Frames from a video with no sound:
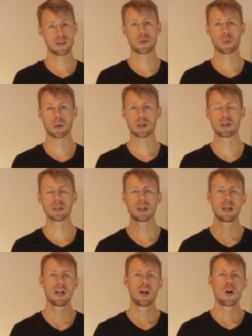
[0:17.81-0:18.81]
in the world,
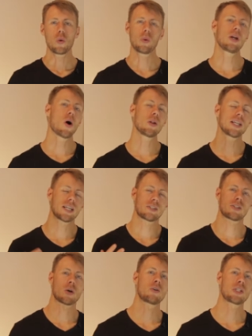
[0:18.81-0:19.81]
we only
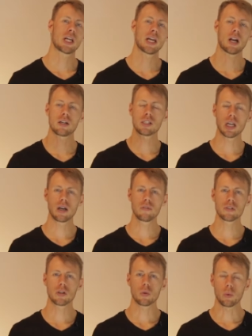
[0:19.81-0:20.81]
associate
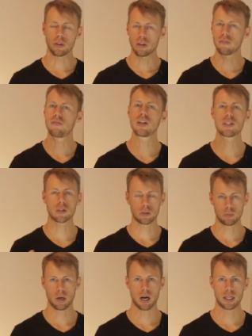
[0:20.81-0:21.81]
ourselves with the
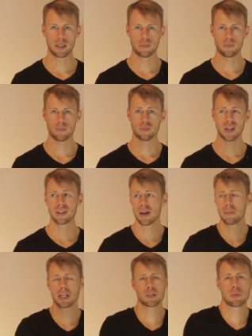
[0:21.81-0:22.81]
physical body. And
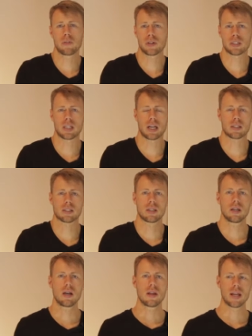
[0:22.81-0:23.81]
that makes perfect sense.
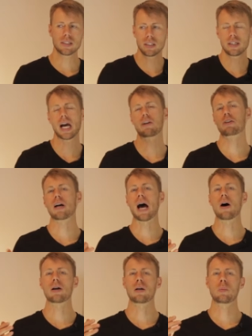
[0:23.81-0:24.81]
That's a natural
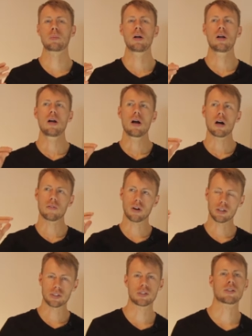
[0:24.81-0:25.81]
outcome of
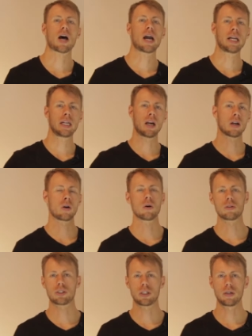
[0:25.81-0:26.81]
our society, our
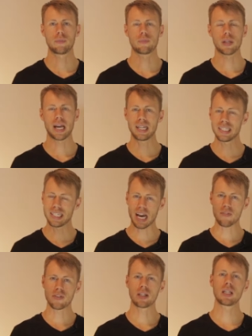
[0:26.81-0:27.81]
culture, and
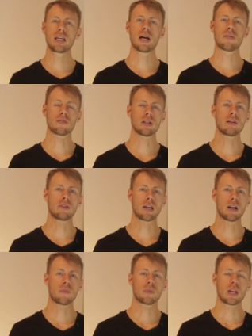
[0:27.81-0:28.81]
definitely of
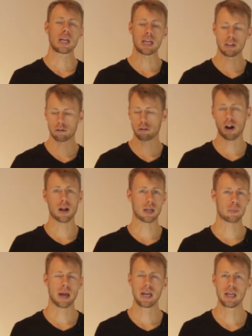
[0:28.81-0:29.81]
living in
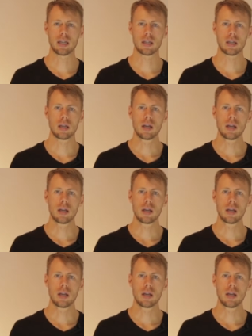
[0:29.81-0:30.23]
chronic pain